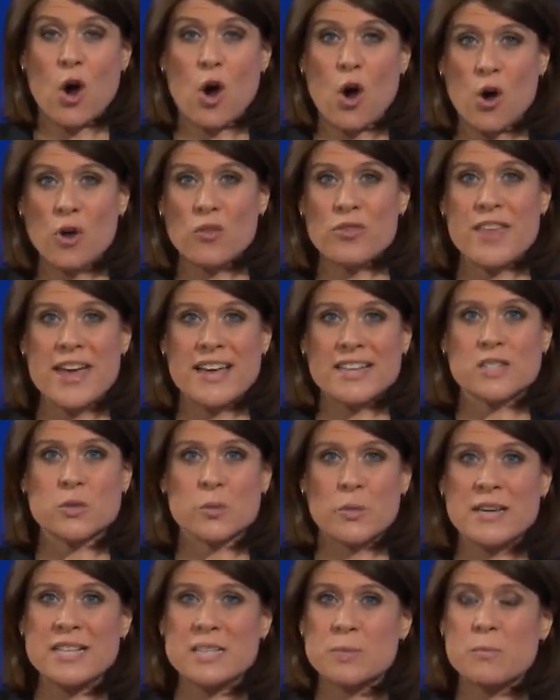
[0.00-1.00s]
on that
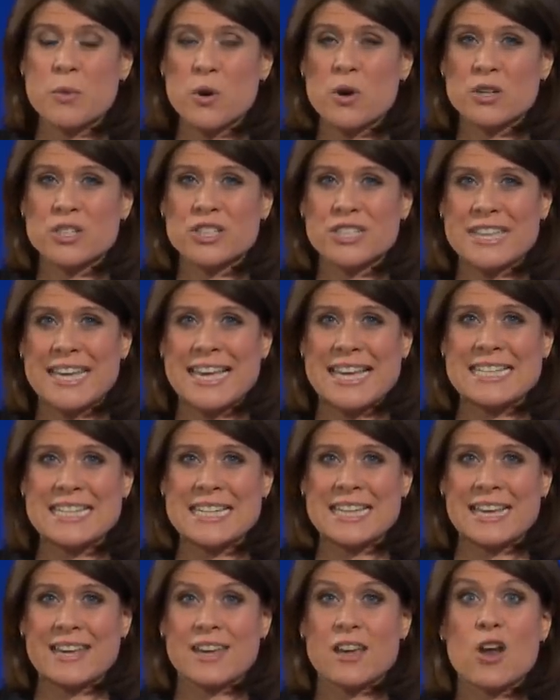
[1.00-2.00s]
Swiss border to
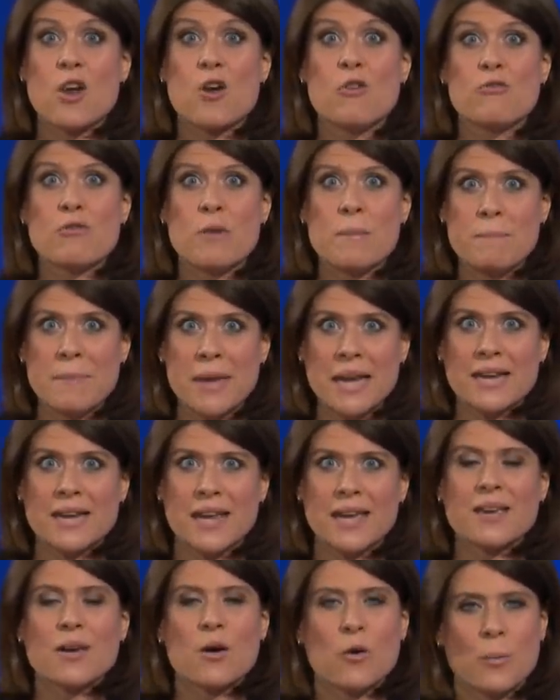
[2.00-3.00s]
Italy
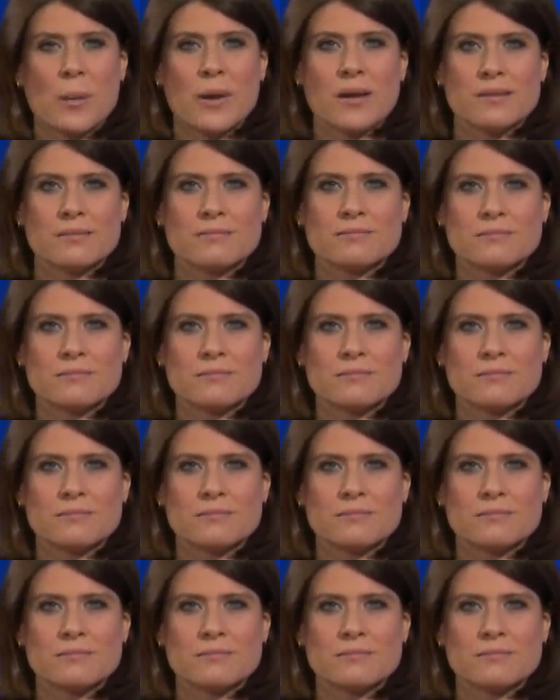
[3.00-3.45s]
remaining open.